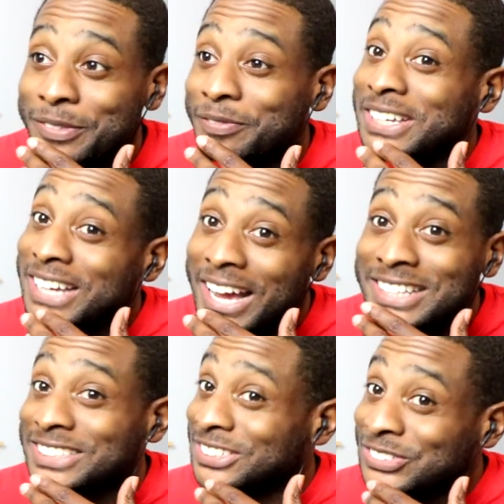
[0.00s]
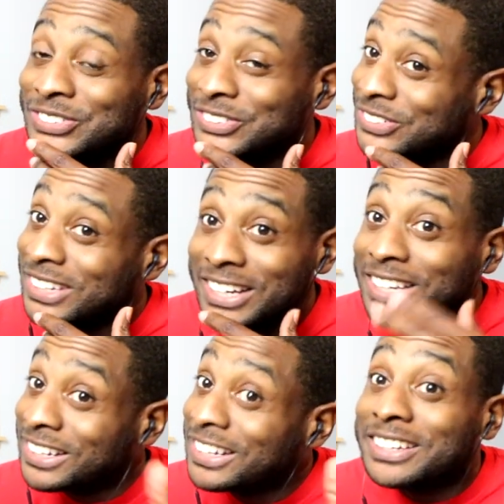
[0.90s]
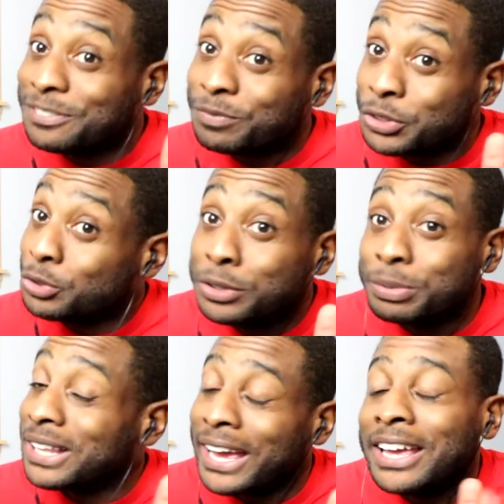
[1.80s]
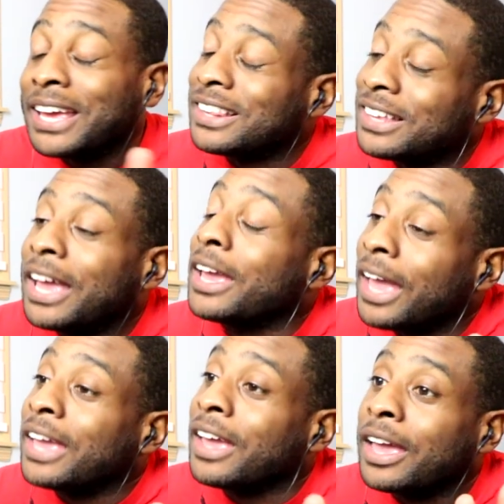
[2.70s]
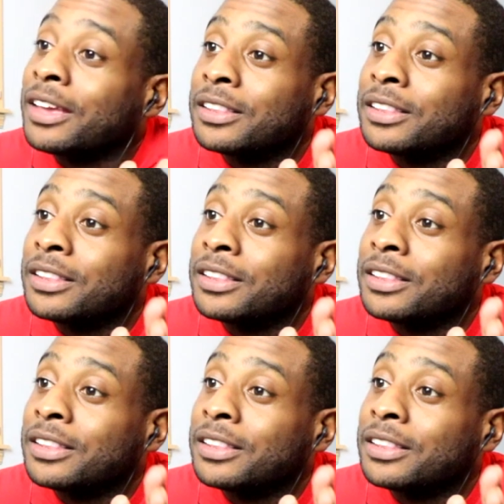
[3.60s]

Mikasa, you you should be like a a a a.